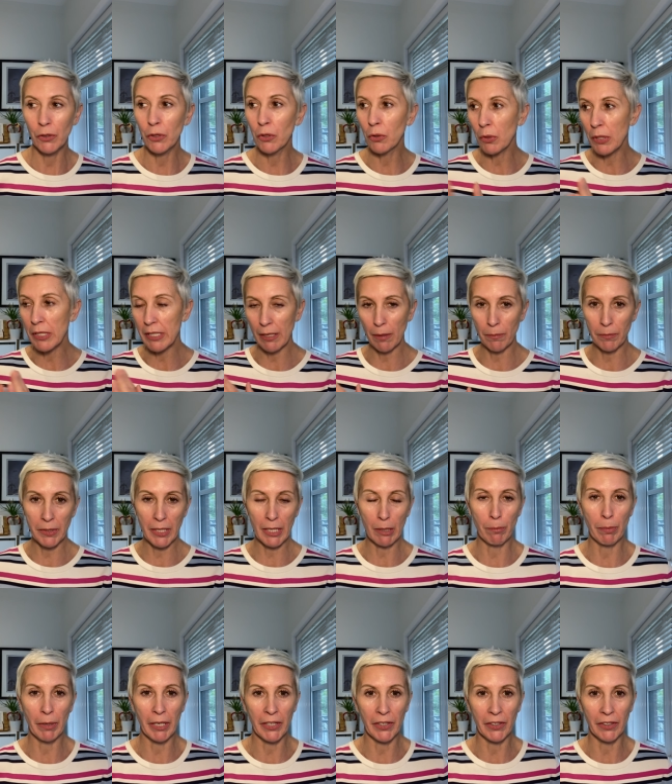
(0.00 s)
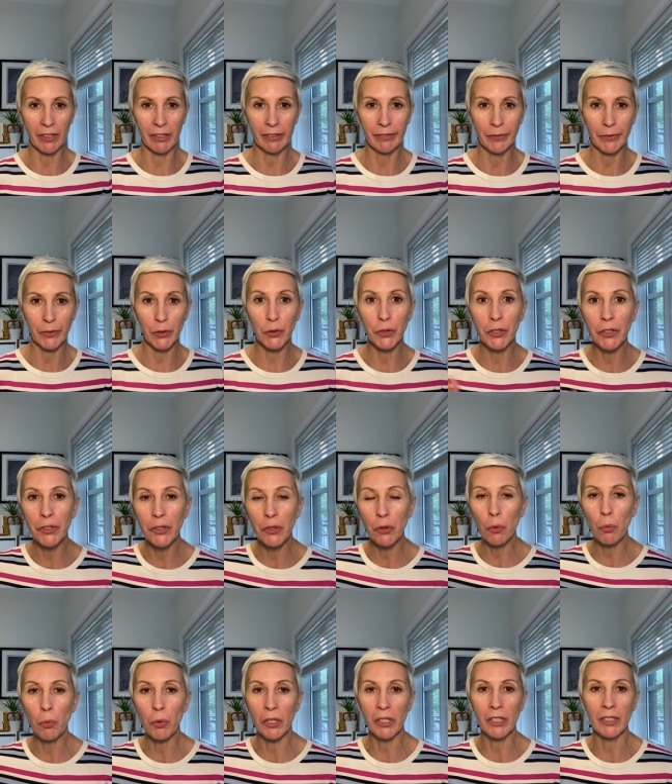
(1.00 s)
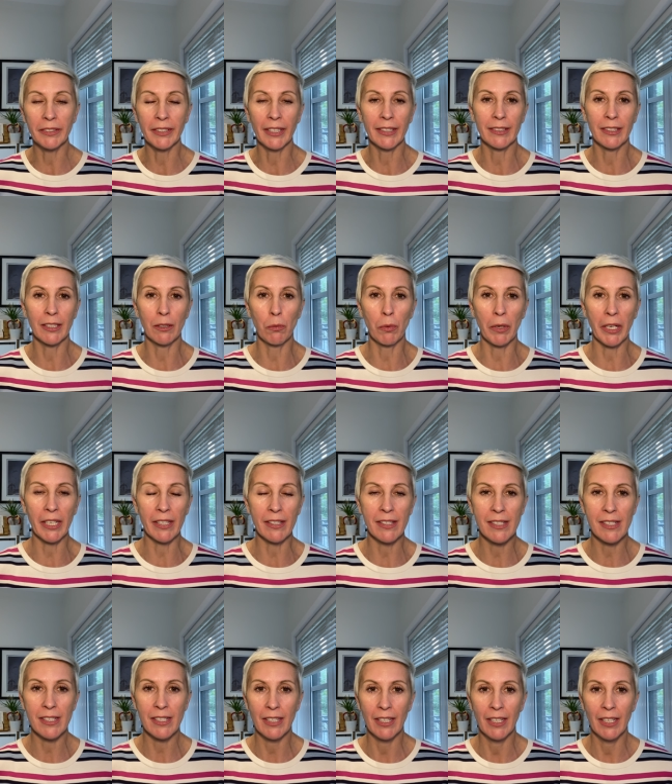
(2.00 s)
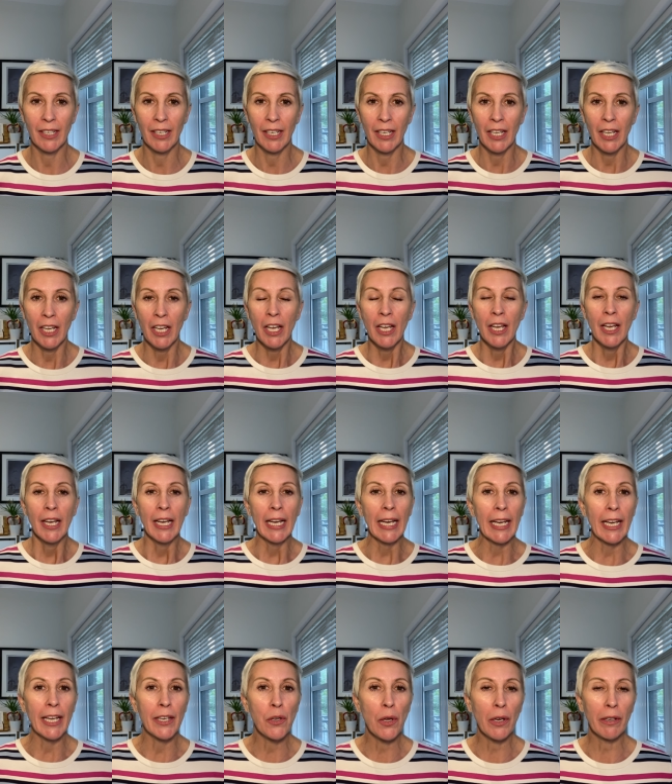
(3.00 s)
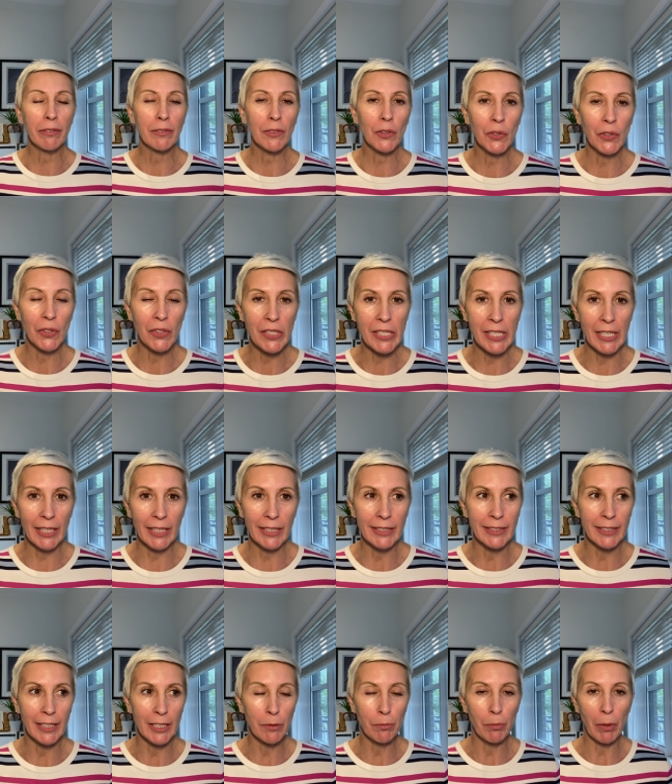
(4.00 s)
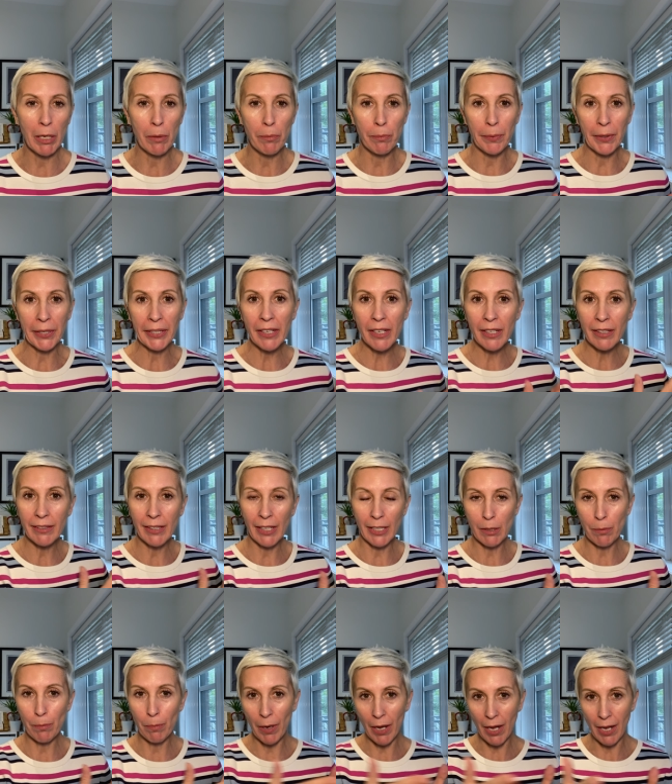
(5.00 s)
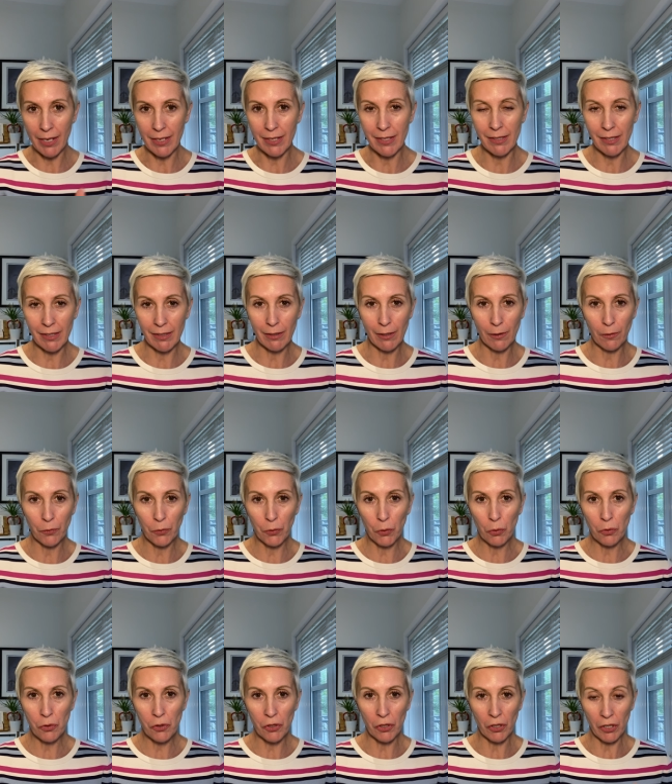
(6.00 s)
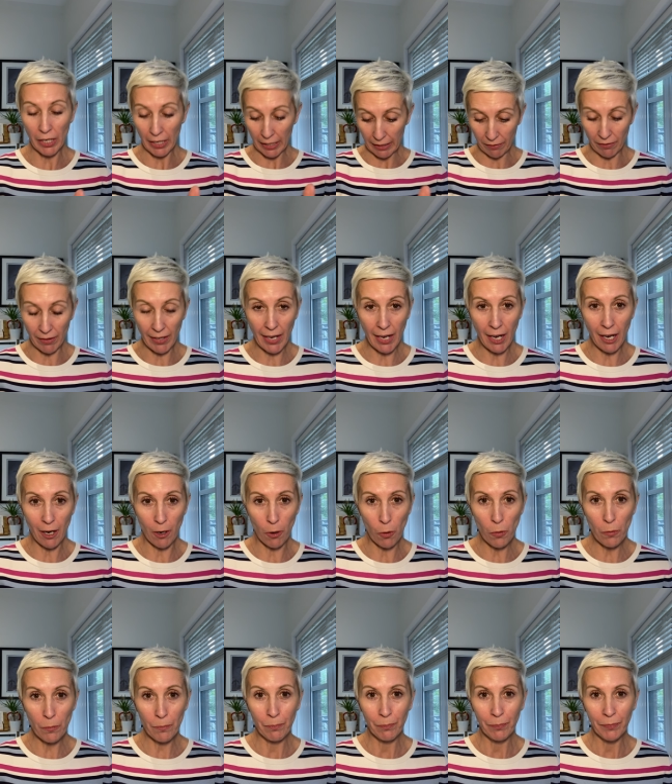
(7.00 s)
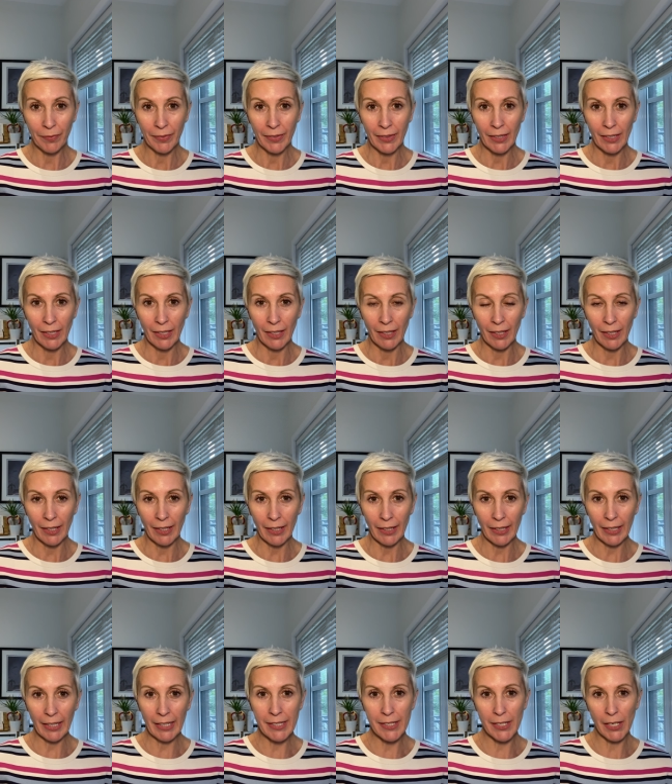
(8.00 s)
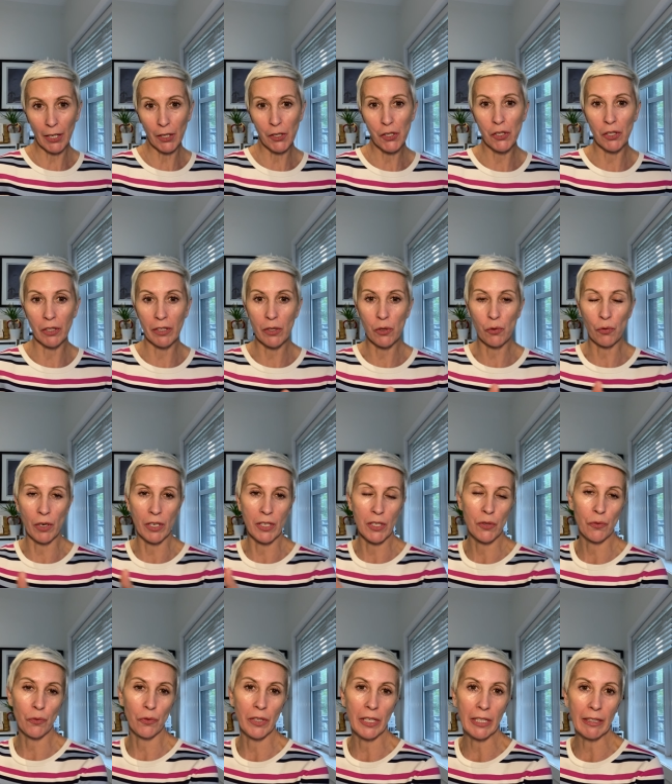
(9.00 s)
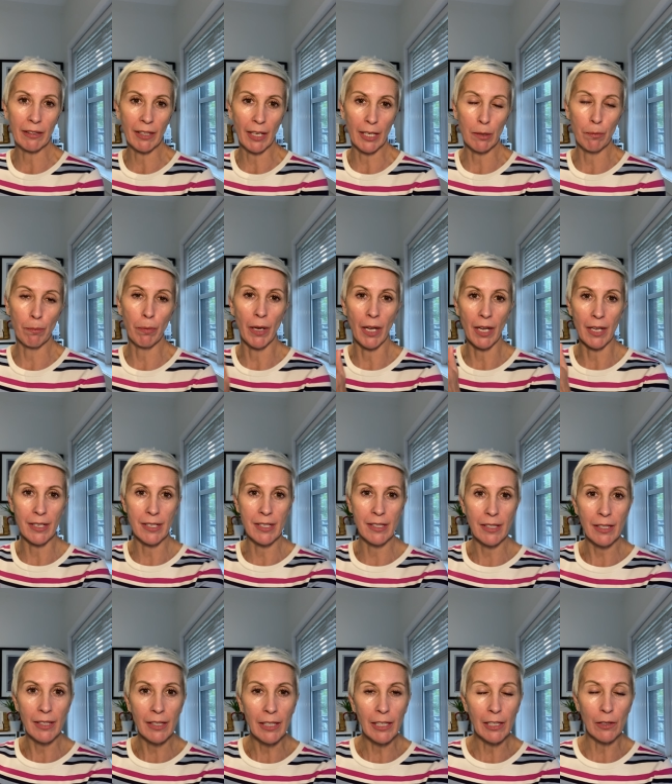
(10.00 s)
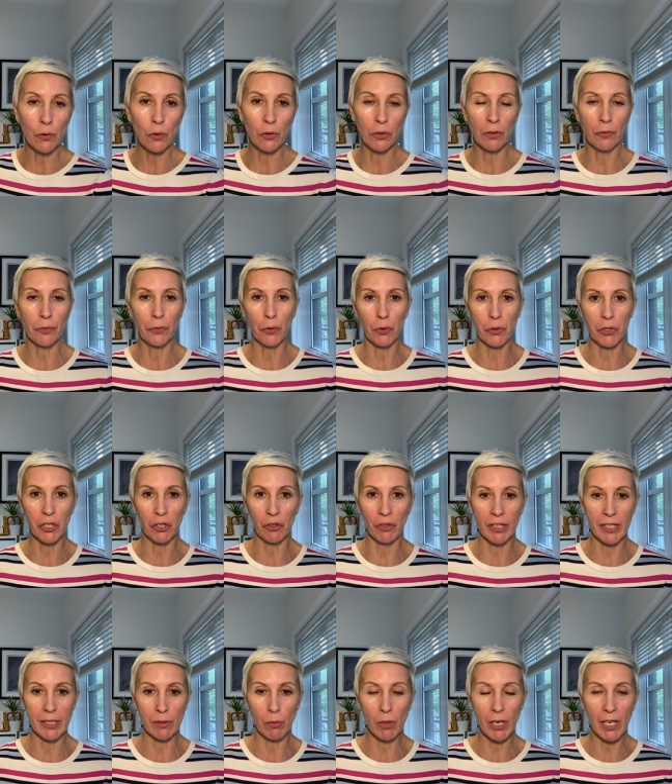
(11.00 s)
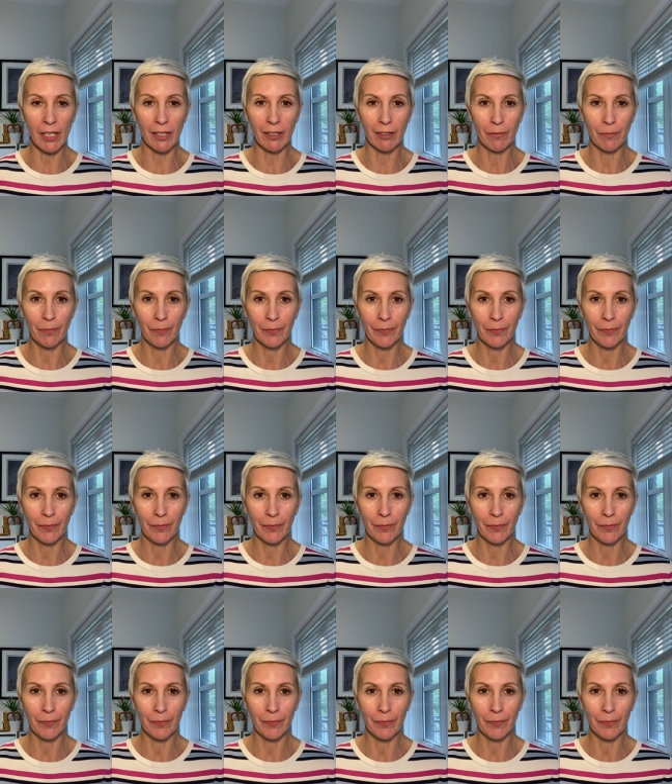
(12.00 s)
to something better, to the new world that awaits. And you have to understand that by bringing that past in the future and now, it's actually transferring that past into the future as well.